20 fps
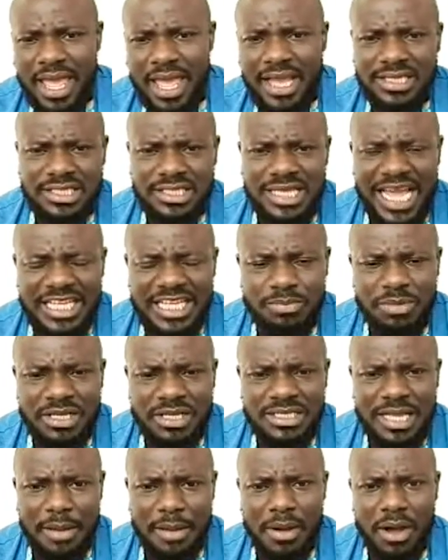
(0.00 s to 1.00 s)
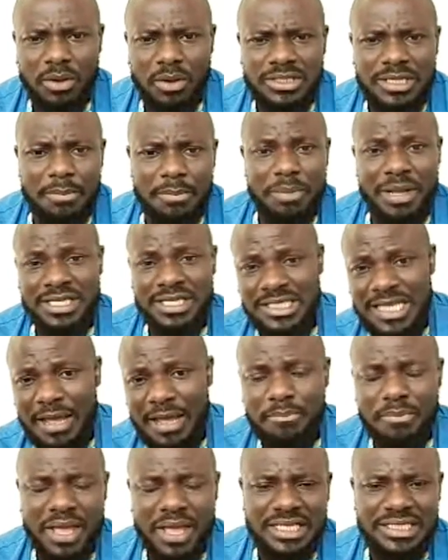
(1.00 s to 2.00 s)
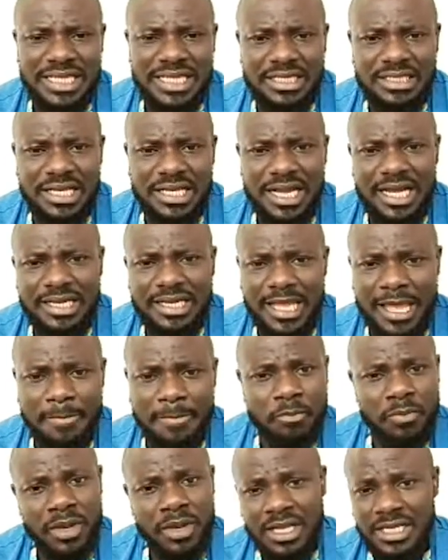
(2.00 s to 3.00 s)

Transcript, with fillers: excitement about uh, personal best and here and there.